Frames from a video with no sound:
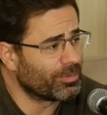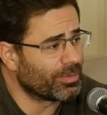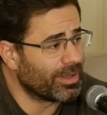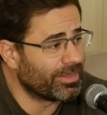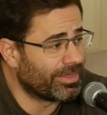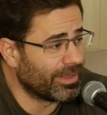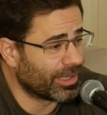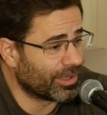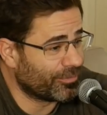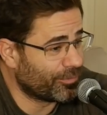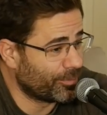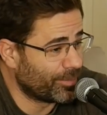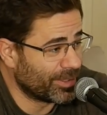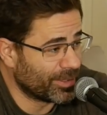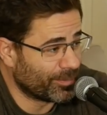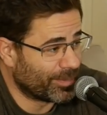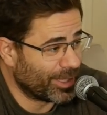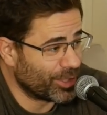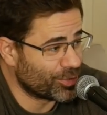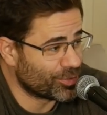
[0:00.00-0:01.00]
by the way, thank you for
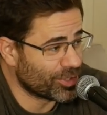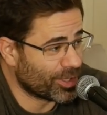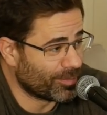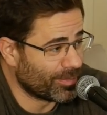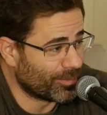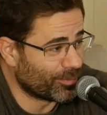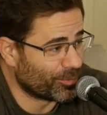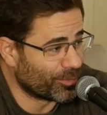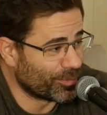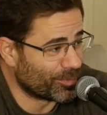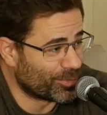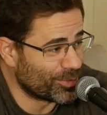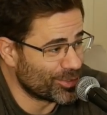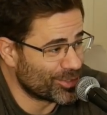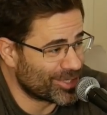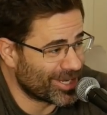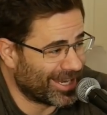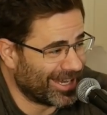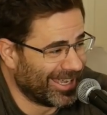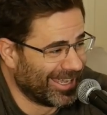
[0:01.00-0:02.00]
being a Patreon member. We
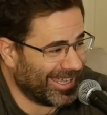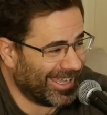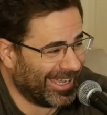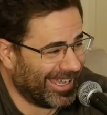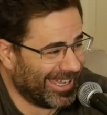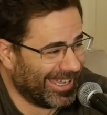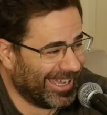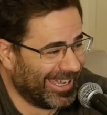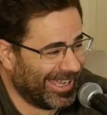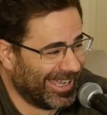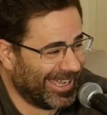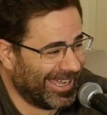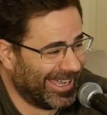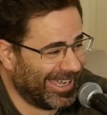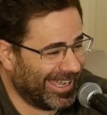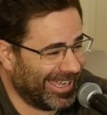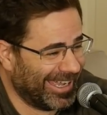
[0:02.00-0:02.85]
appreciate yeah, it. I appreciate it.